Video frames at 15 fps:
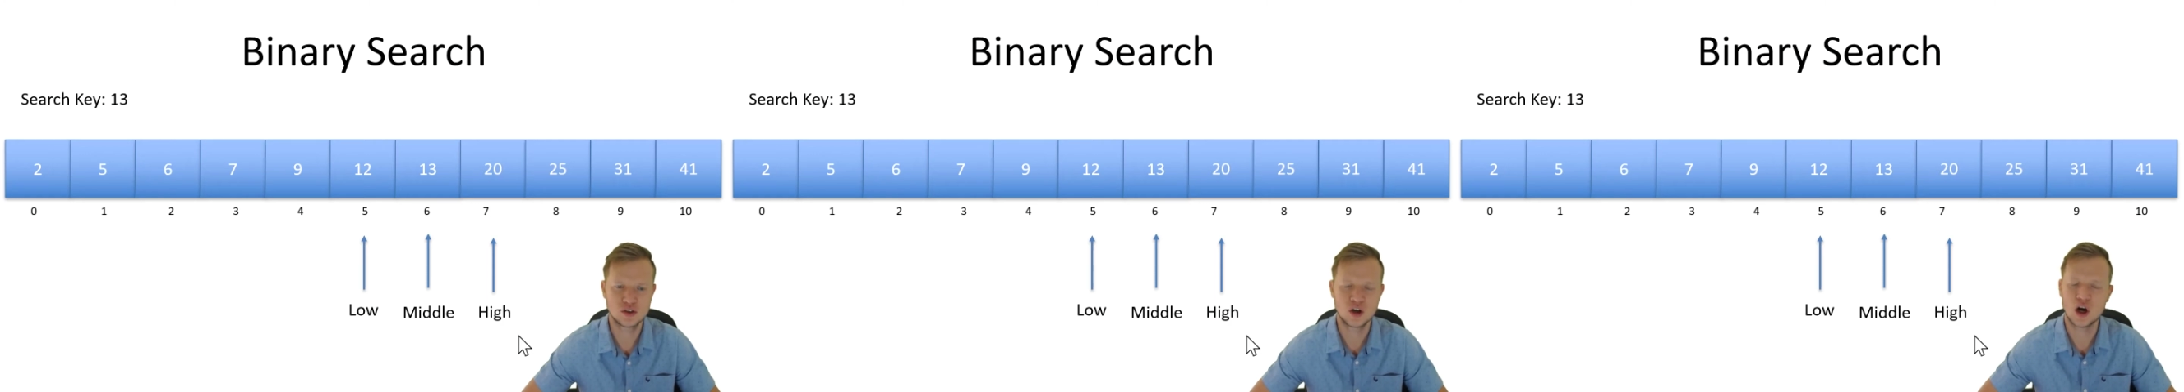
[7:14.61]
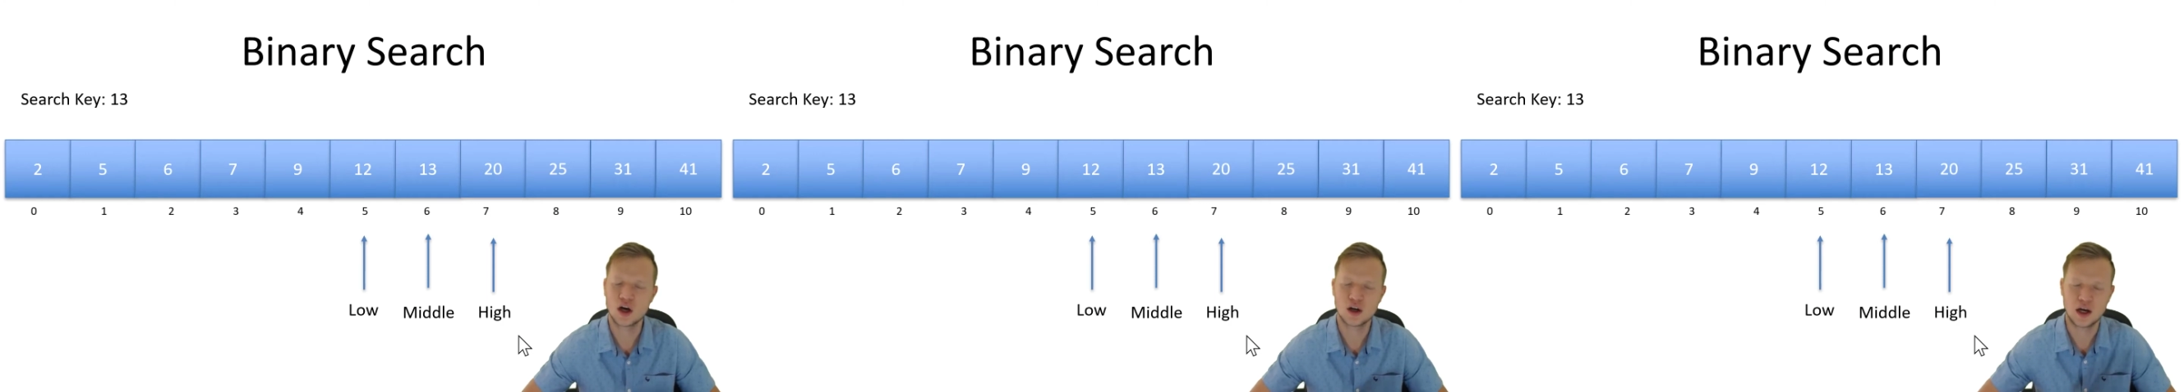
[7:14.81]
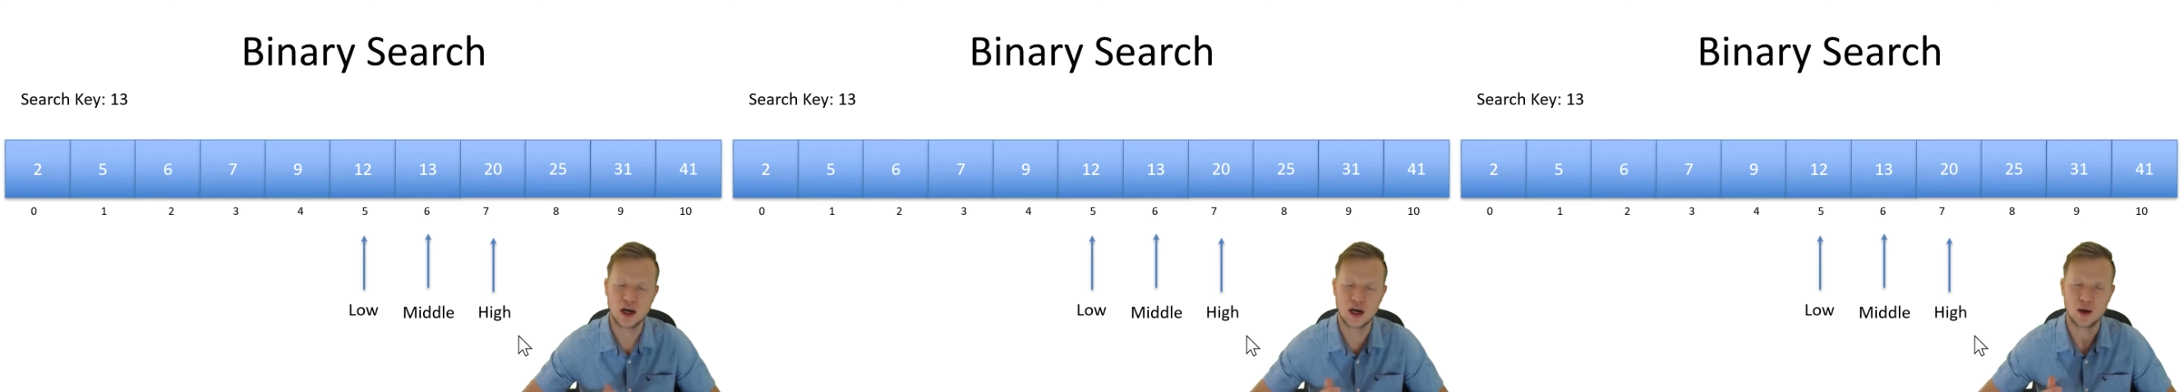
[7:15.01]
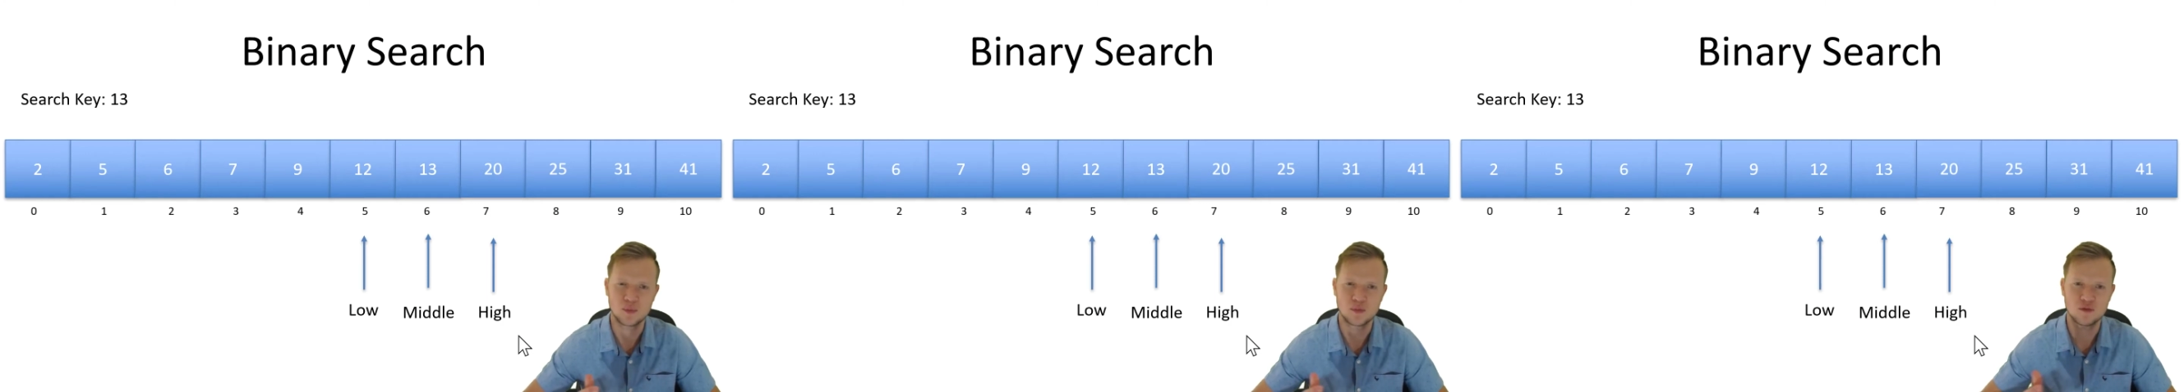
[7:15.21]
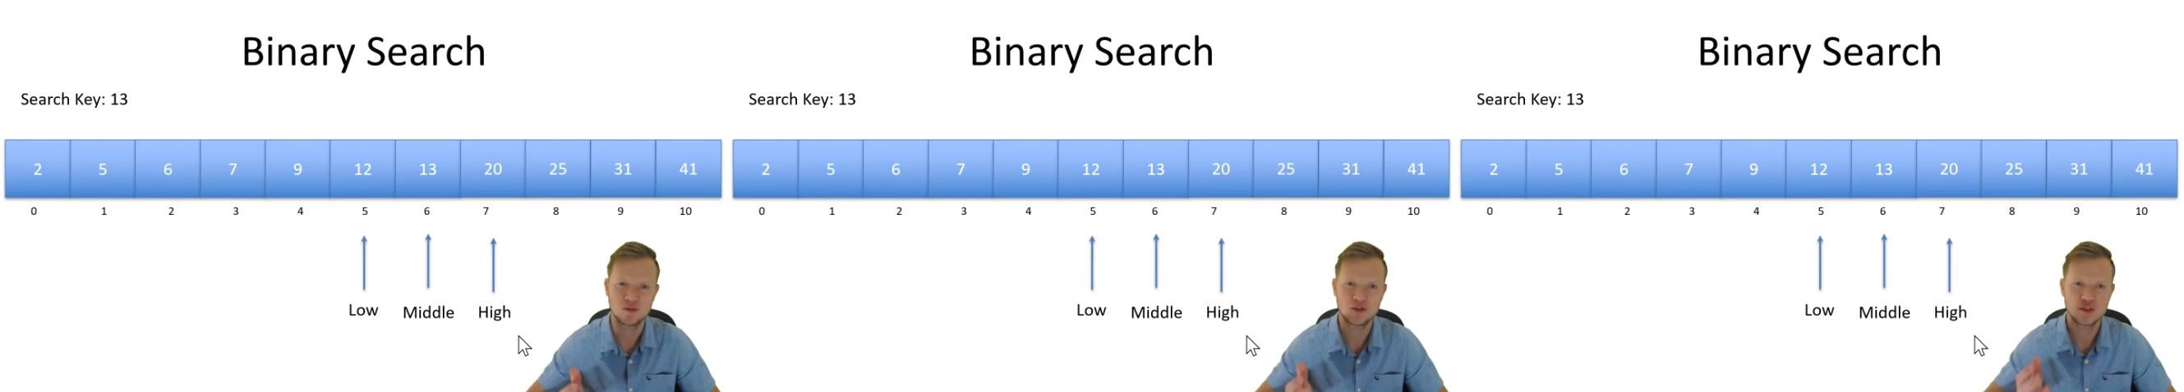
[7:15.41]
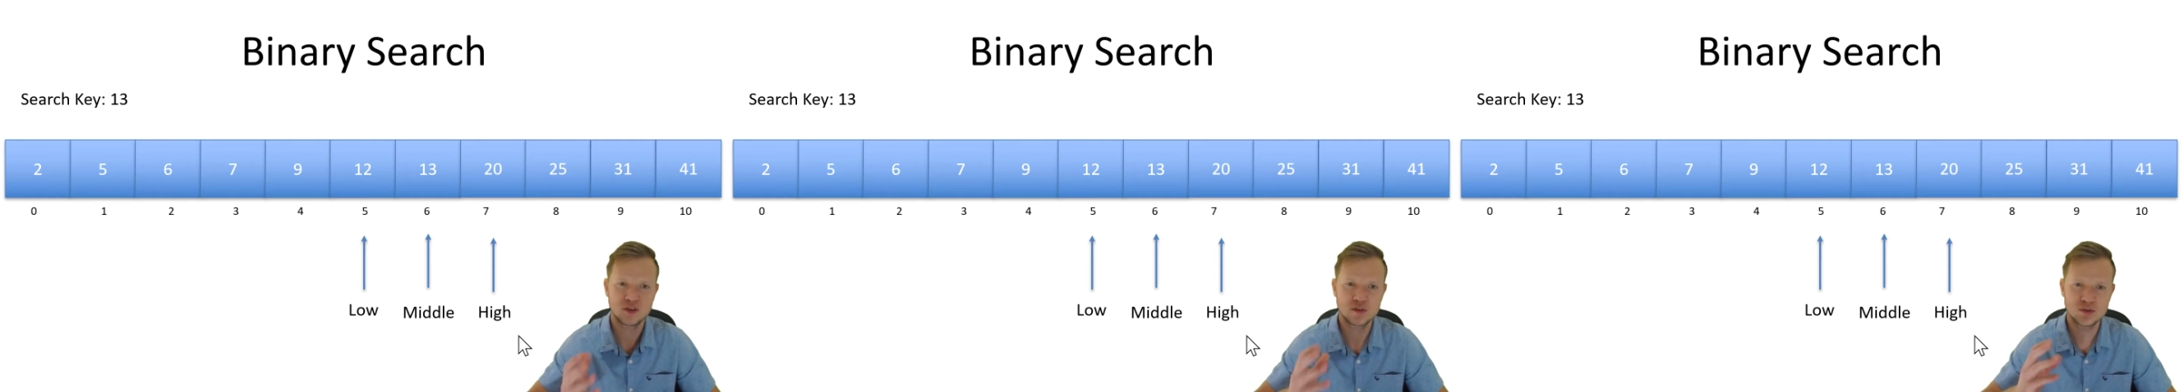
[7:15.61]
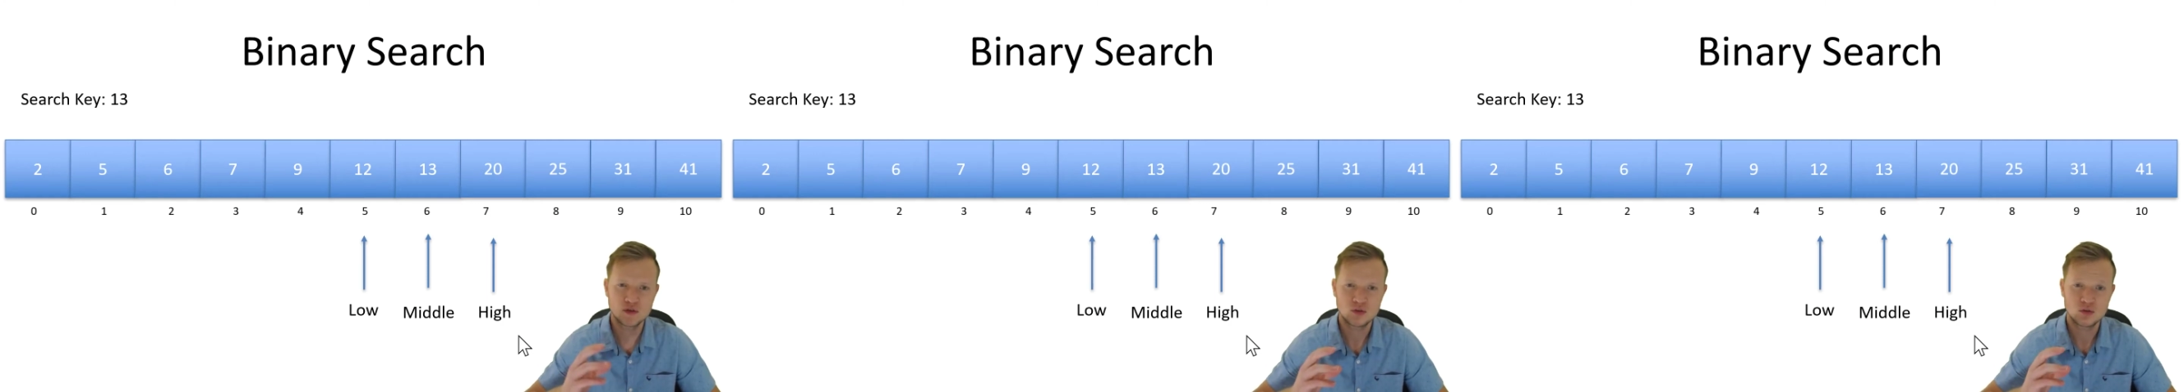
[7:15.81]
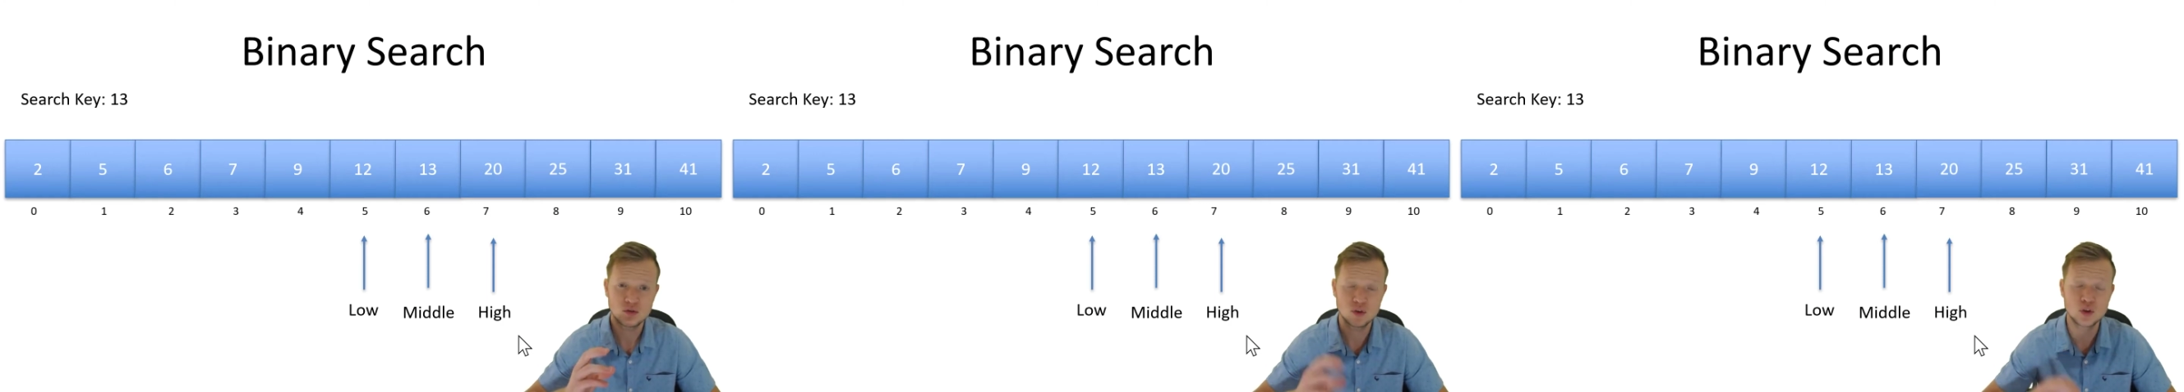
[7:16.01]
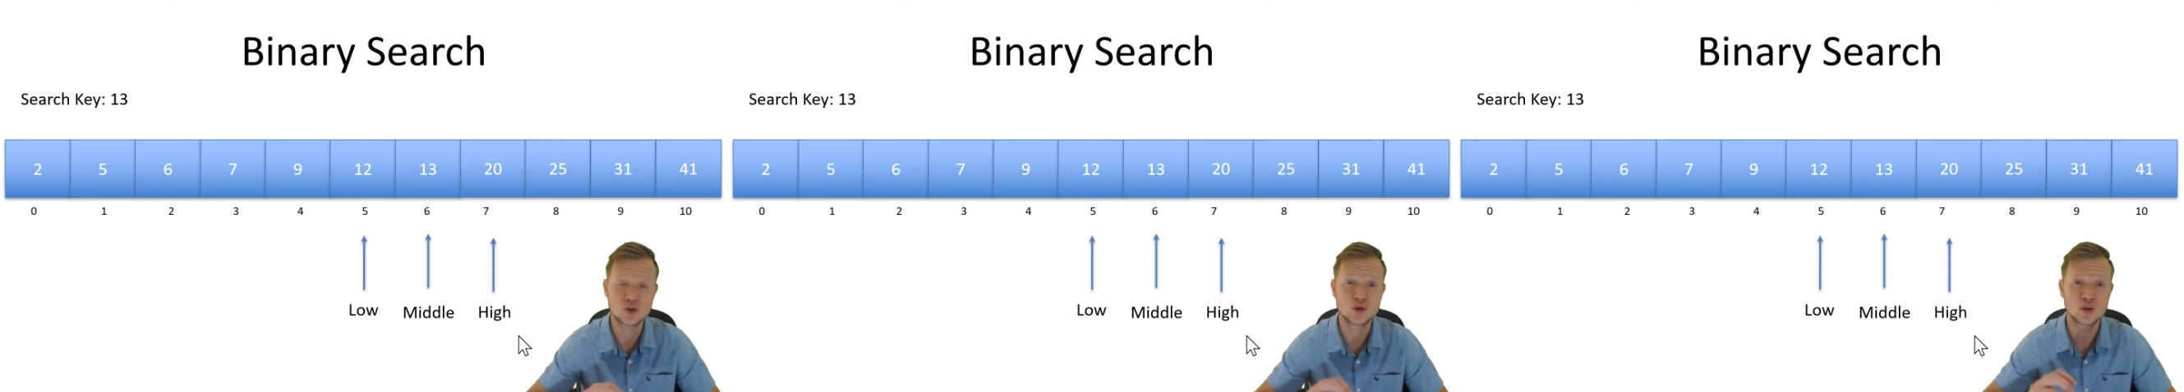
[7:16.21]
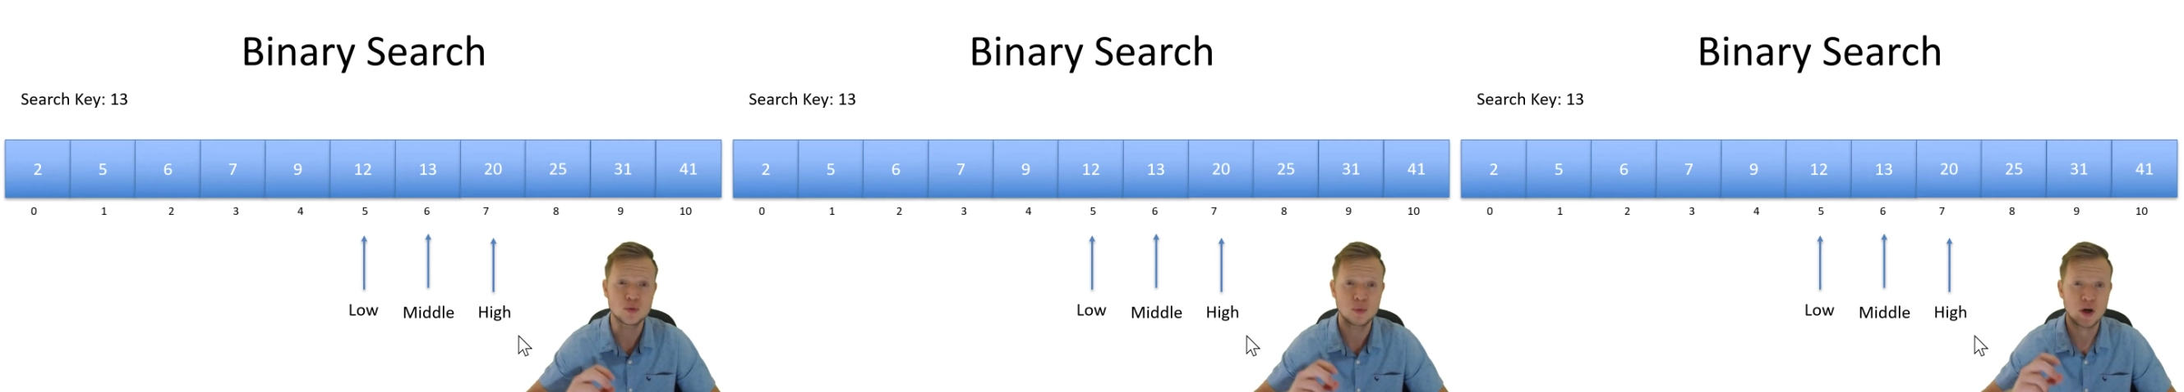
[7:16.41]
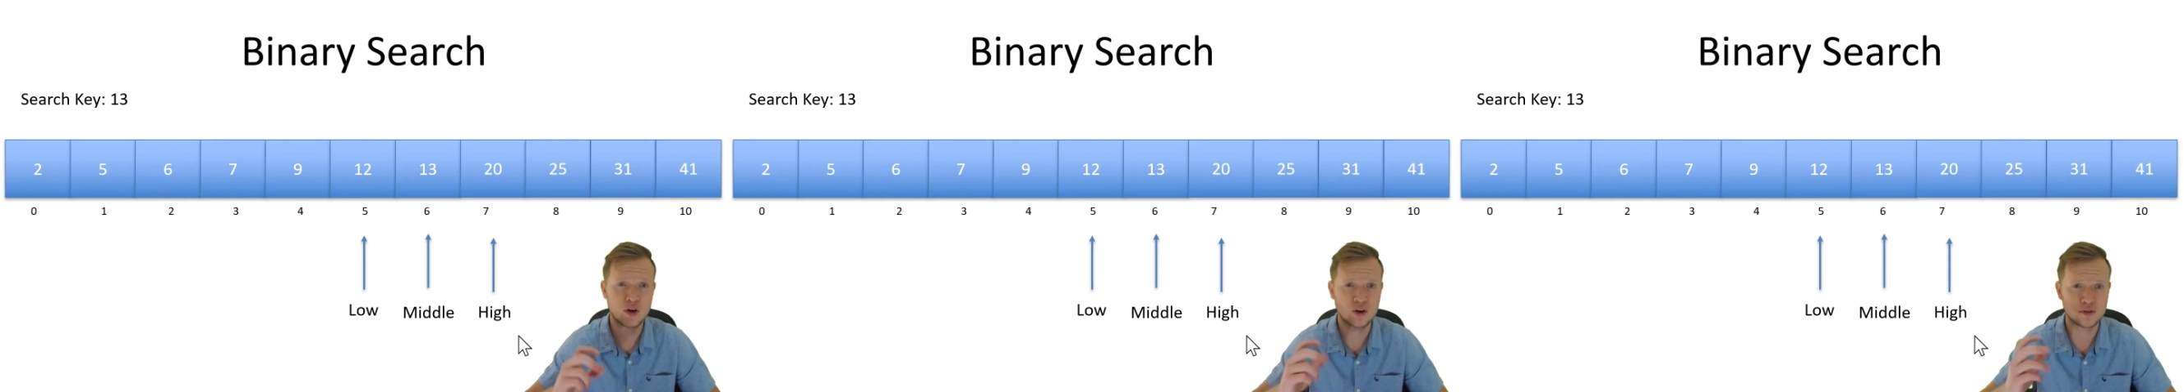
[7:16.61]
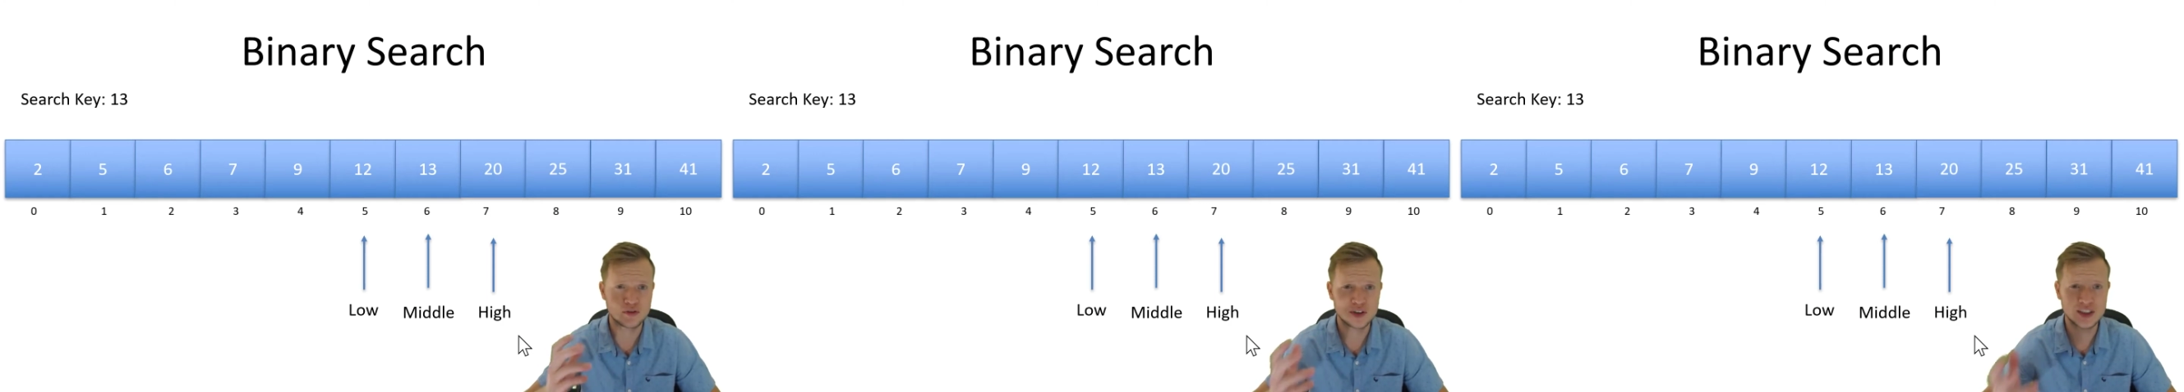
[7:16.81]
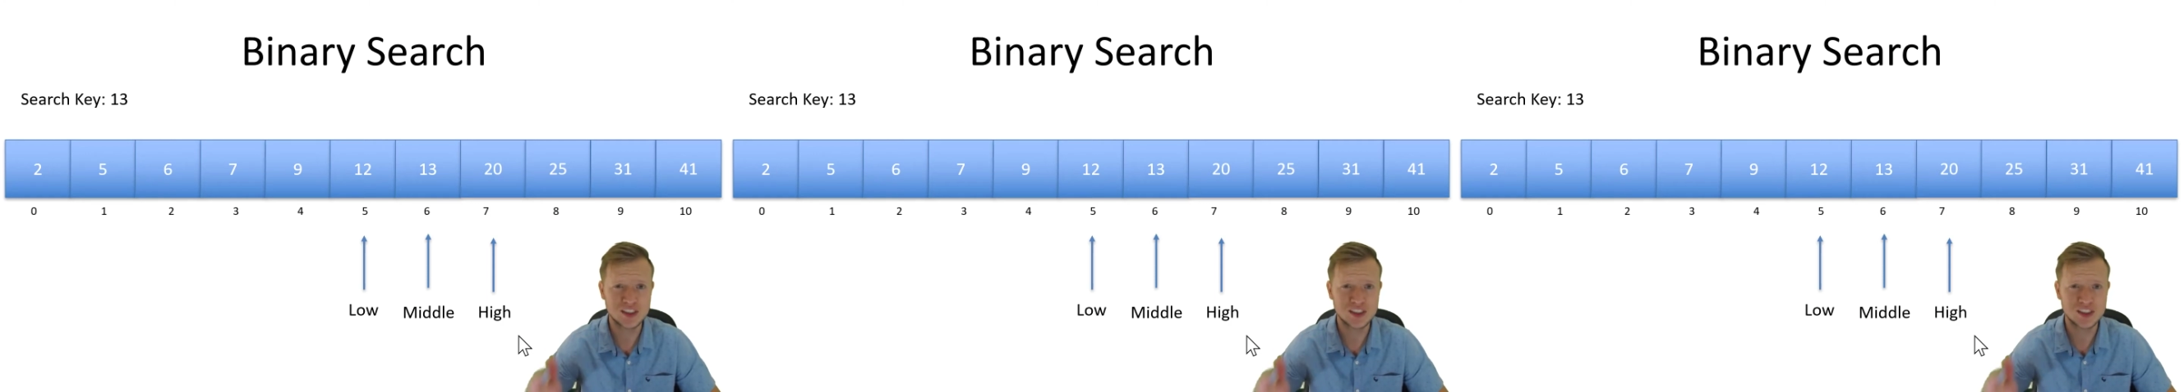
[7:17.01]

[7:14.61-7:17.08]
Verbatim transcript: Oh, um, 2 to the power of